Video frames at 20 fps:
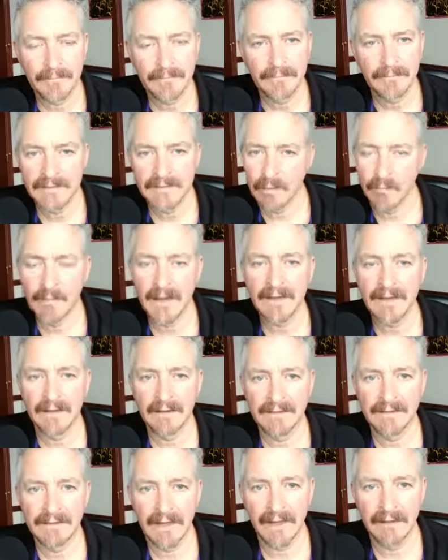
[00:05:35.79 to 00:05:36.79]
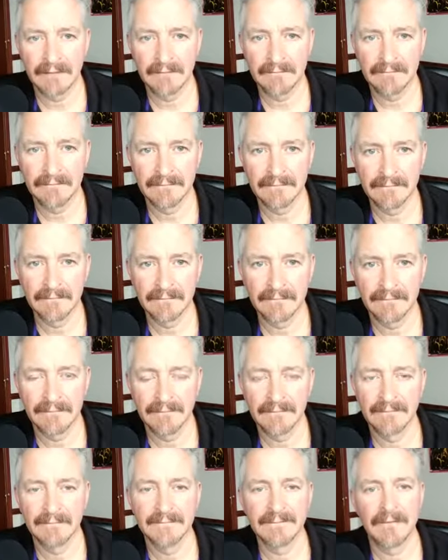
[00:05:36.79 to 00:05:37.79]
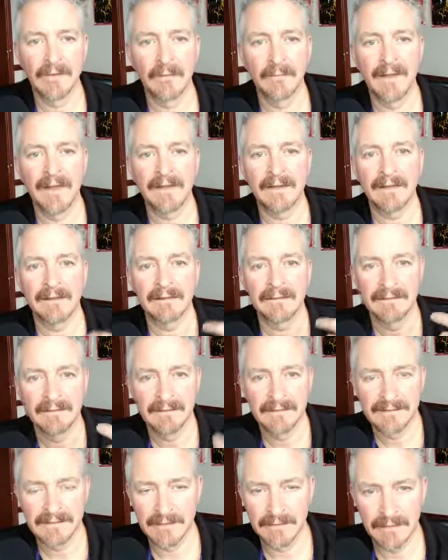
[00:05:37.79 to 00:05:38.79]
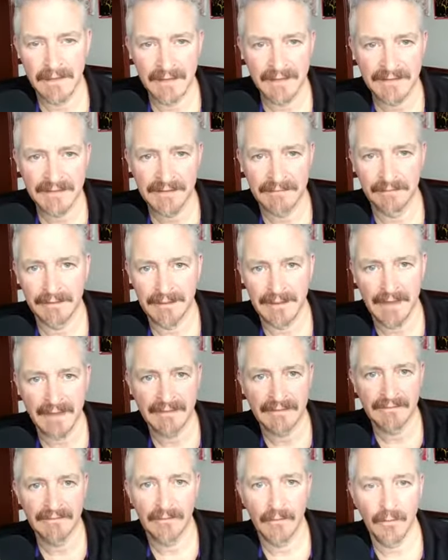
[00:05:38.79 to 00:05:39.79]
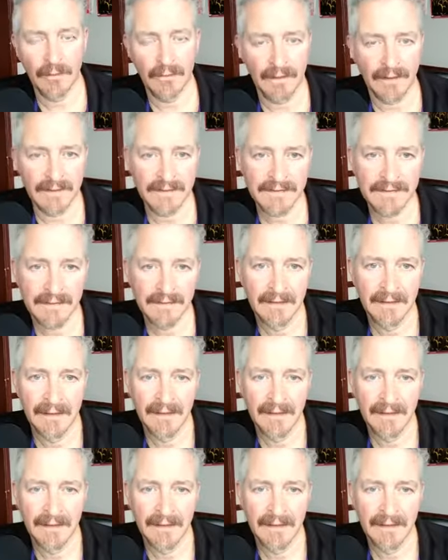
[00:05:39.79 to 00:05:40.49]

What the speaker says: But don't make it a day. Don't make it 2 days, 3 days, 4 days.